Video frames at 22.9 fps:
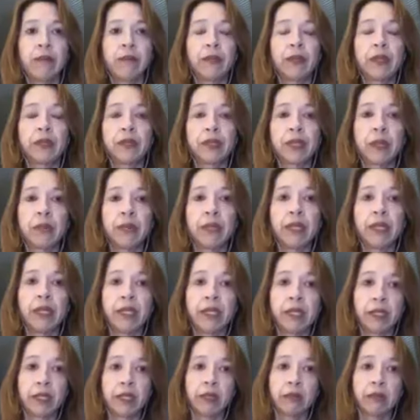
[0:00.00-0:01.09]
the summit
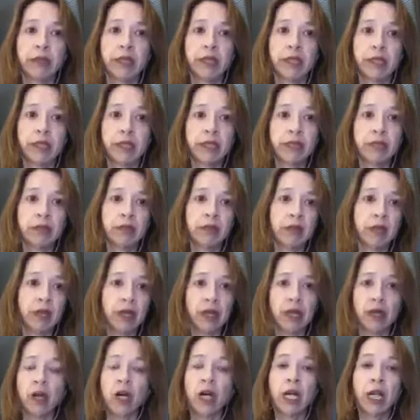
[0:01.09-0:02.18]
here because
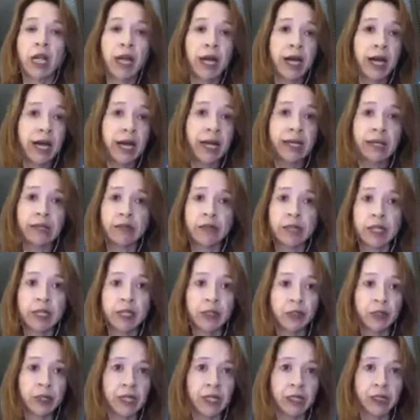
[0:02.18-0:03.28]
all eyes of the
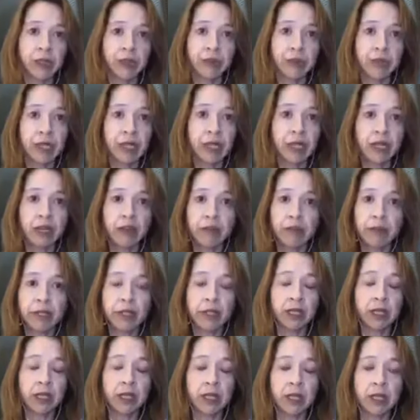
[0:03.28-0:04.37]
international media have been
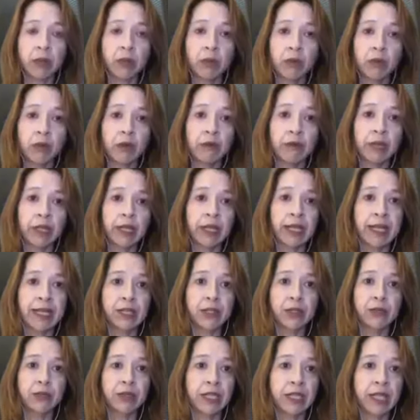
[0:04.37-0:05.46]
on Singapore for the
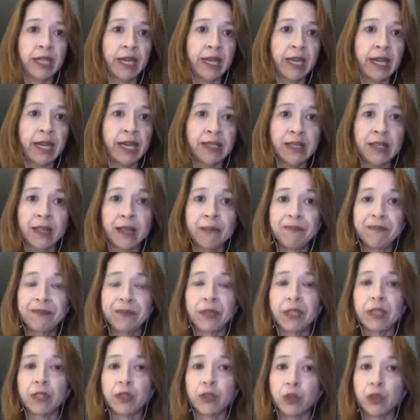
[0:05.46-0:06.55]
last 3 days. The